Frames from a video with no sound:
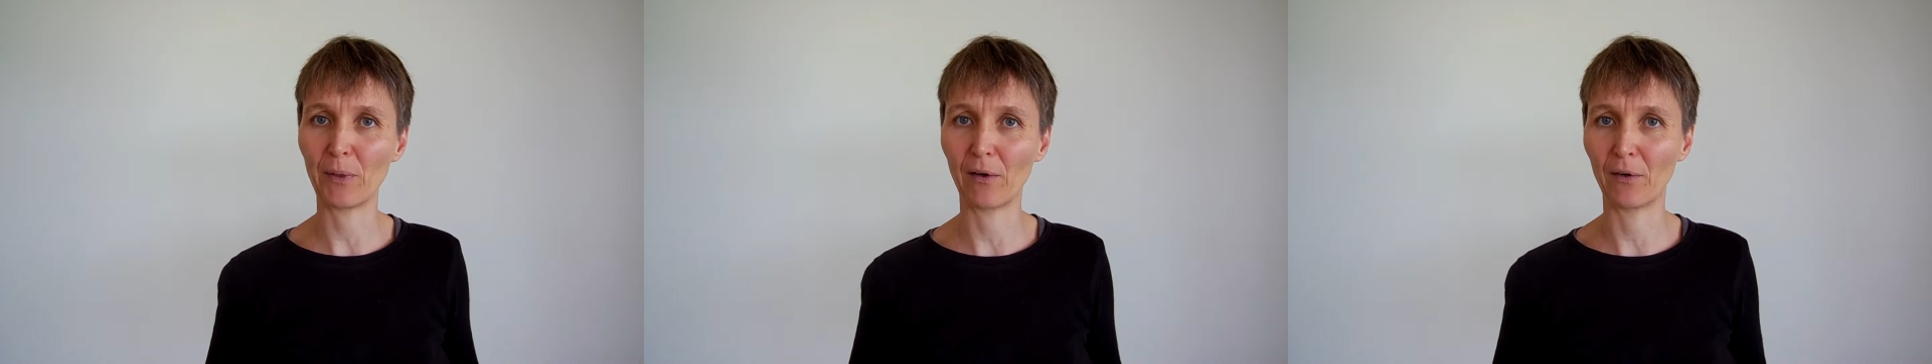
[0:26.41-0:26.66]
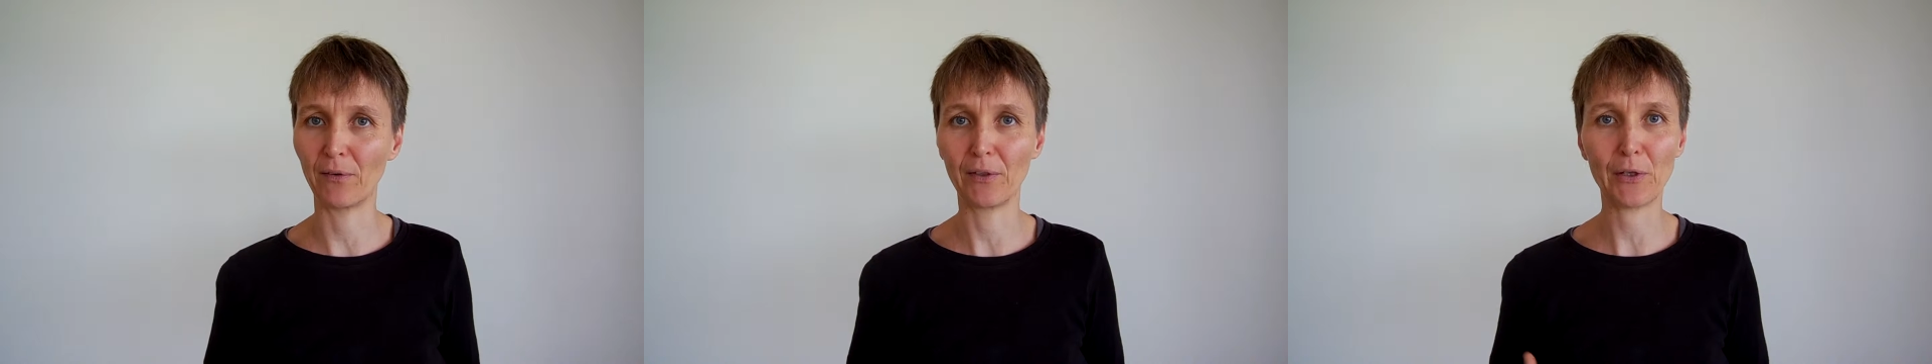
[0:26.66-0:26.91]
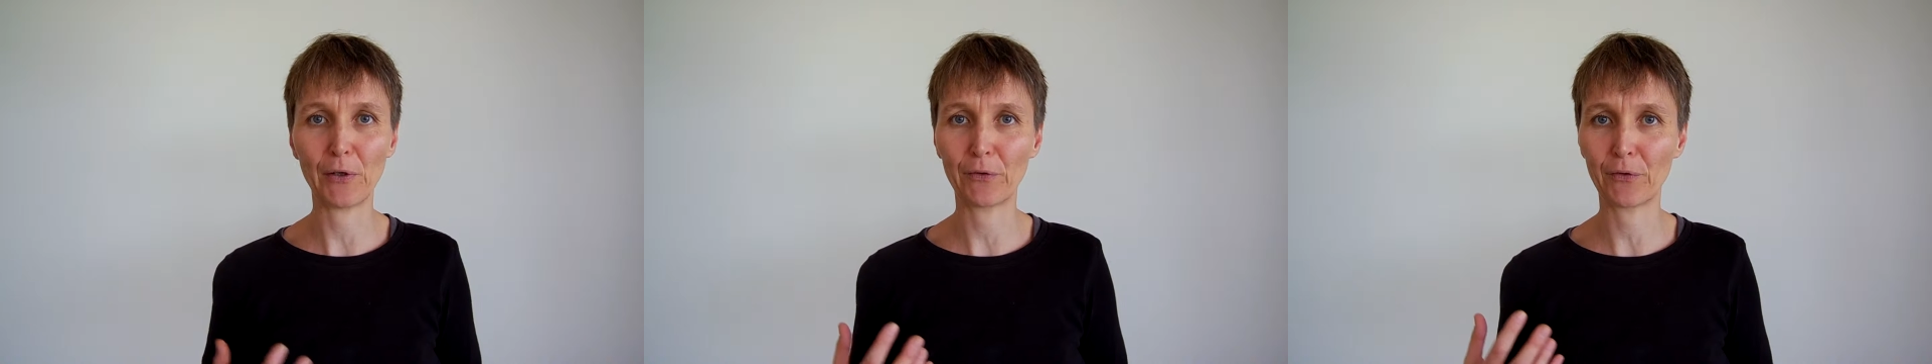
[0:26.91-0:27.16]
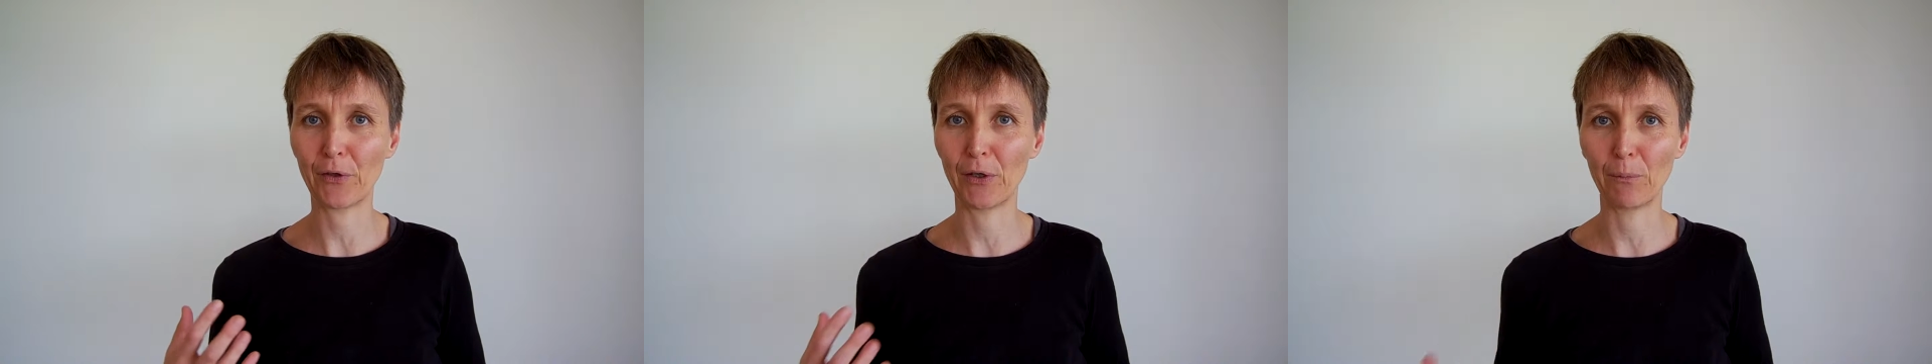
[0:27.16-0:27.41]
me on
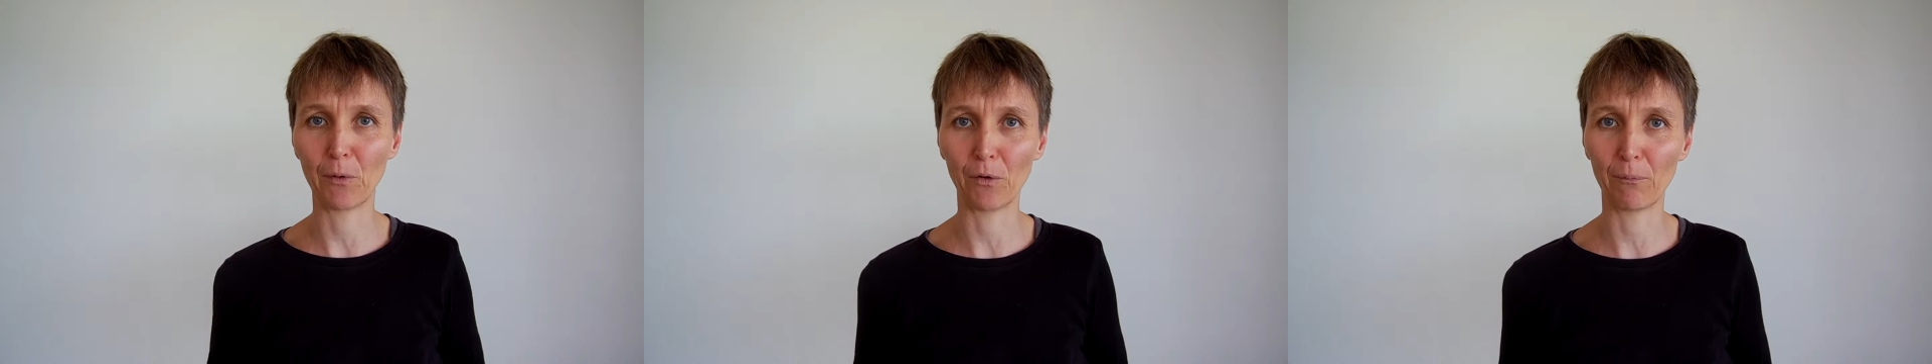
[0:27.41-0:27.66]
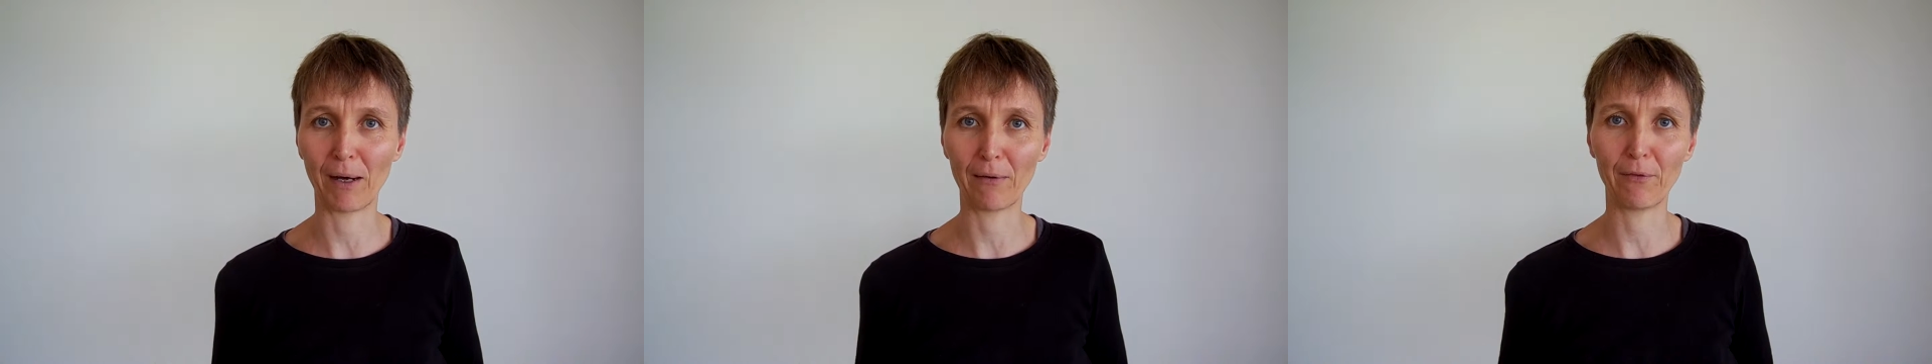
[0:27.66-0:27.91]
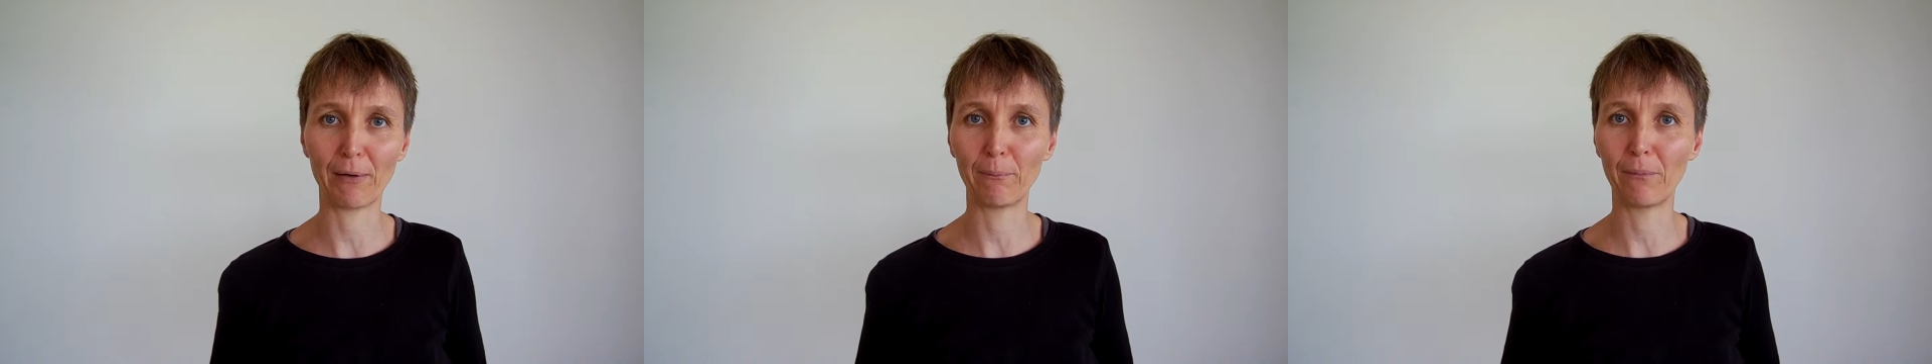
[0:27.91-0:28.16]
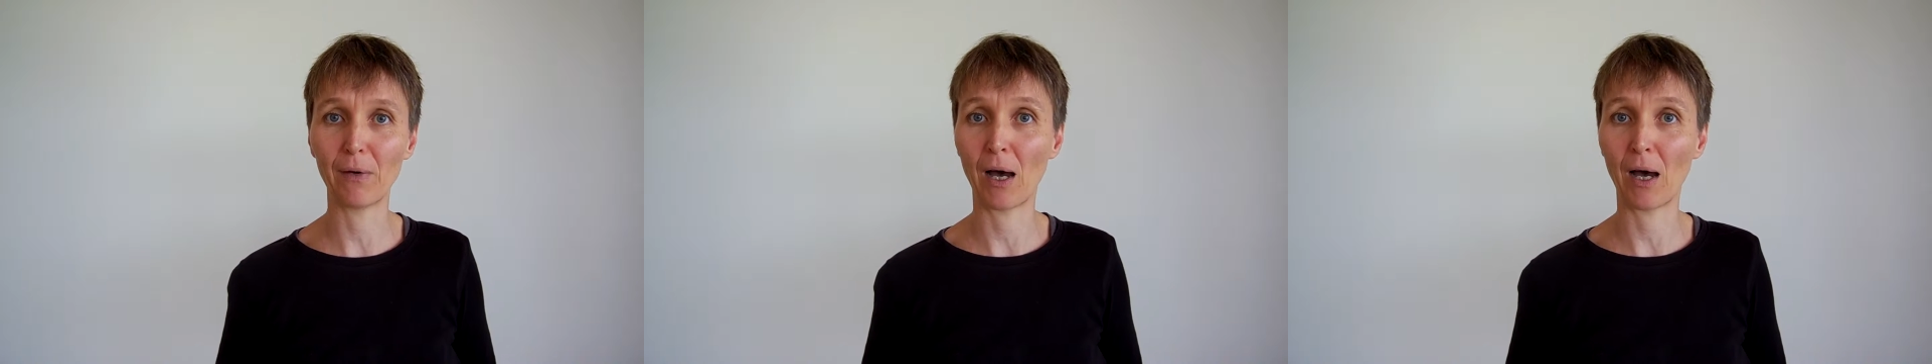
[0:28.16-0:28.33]
YouTube or my web